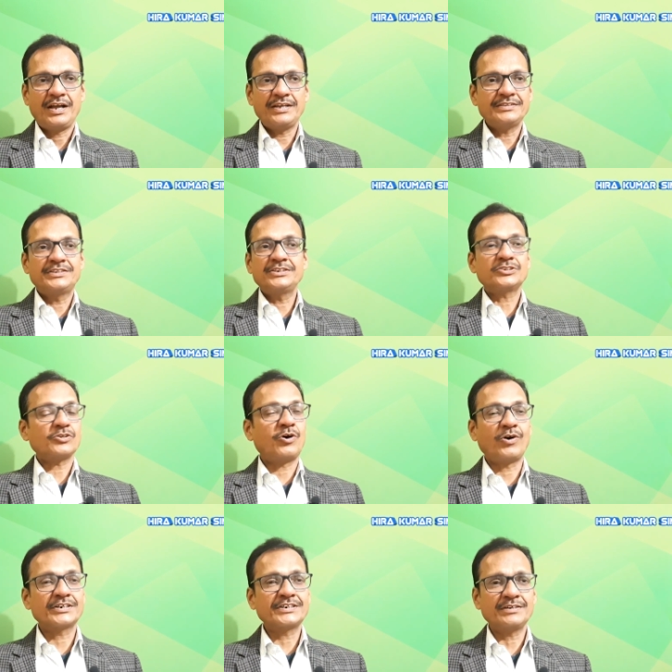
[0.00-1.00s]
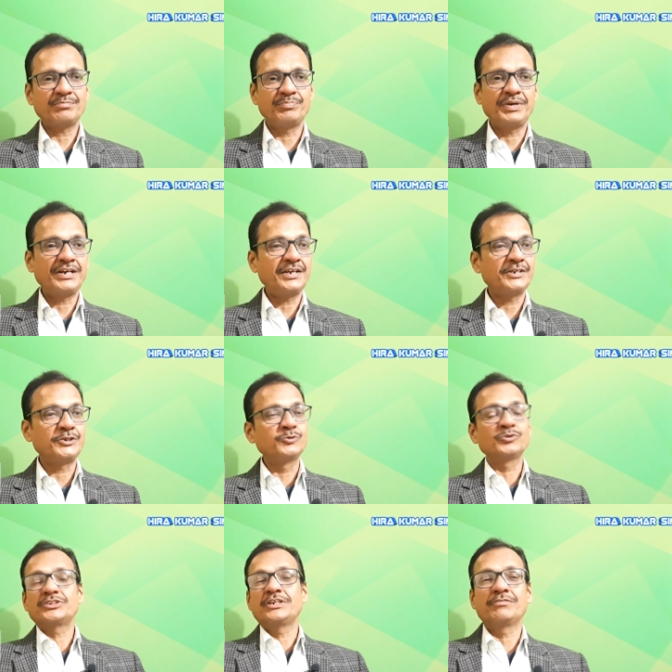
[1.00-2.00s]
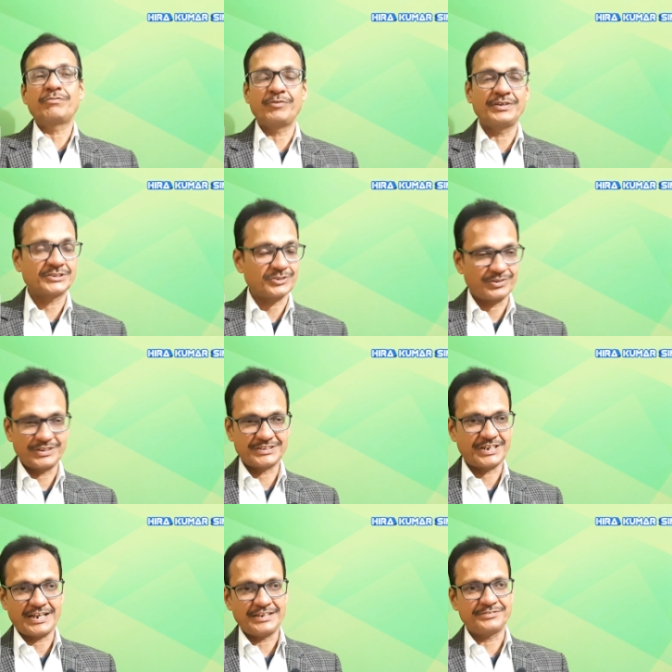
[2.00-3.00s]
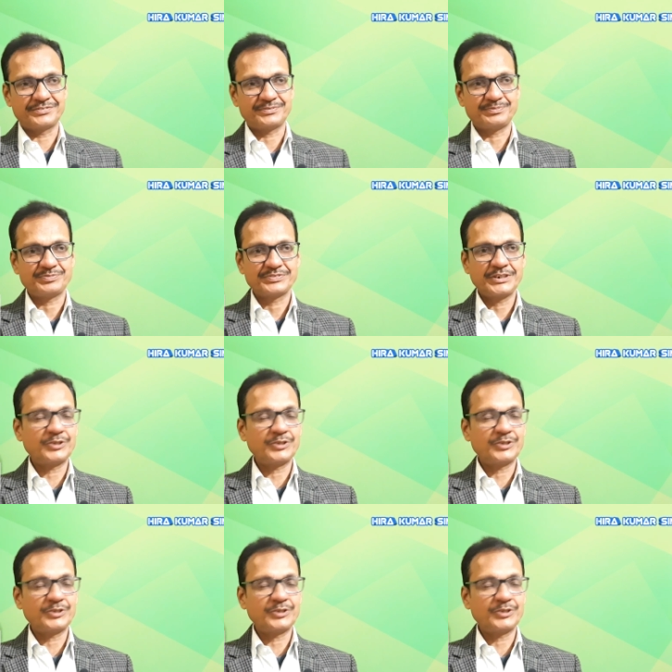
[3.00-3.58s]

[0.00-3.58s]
and this otter made a huge influence on his life.